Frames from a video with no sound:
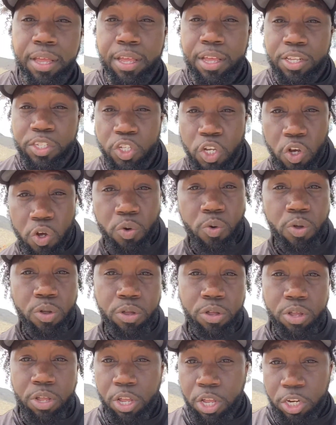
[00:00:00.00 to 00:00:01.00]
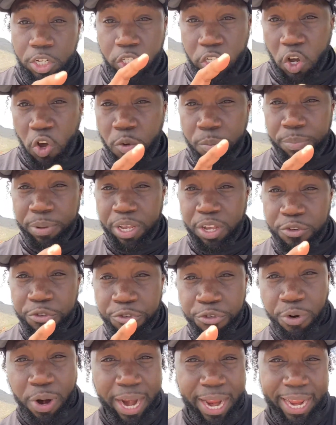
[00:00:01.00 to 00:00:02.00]
I'm hiking this mountain to get to the
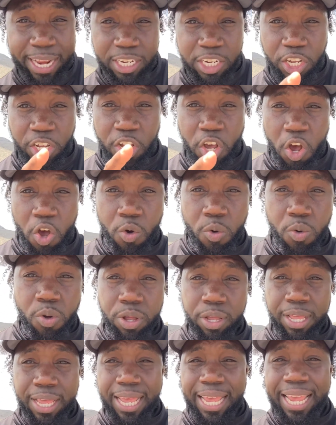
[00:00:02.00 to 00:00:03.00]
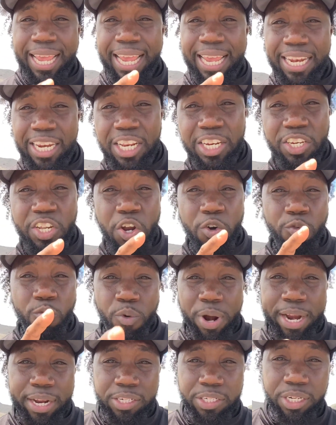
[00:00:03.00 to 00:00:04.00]
other side. And so
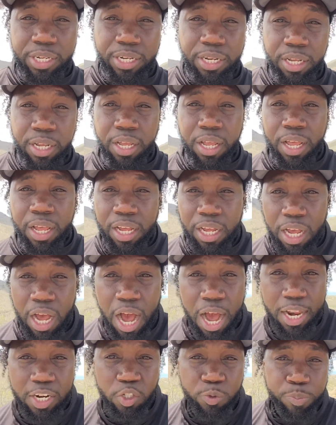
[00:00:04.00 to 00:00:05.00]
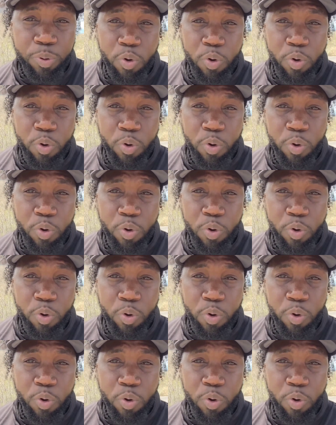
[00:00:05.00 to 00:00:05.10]
um, in that process,